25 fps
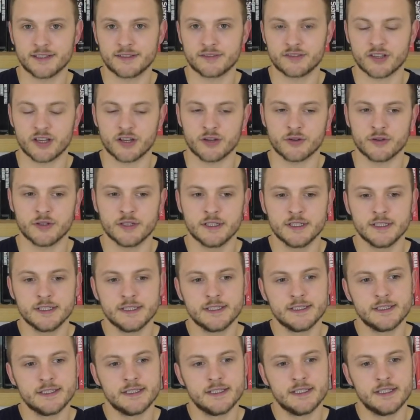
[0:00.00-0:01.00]
So
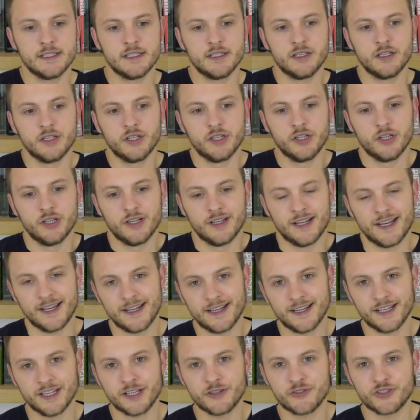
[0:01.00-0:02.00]

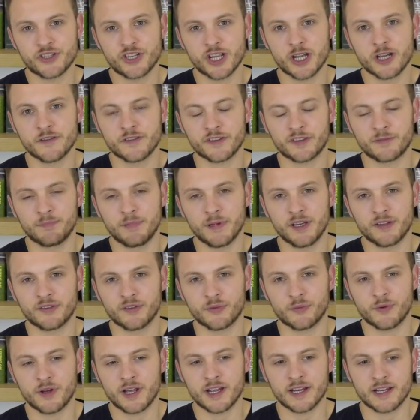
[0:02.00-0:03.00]
who'd you go with at Spurs
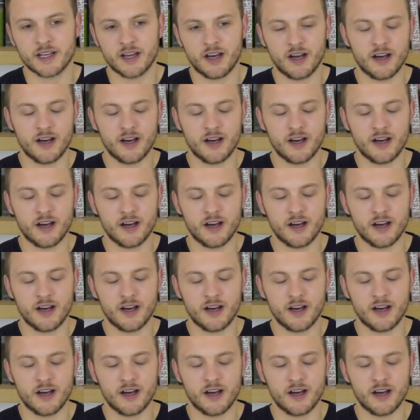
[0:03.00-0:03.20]
away?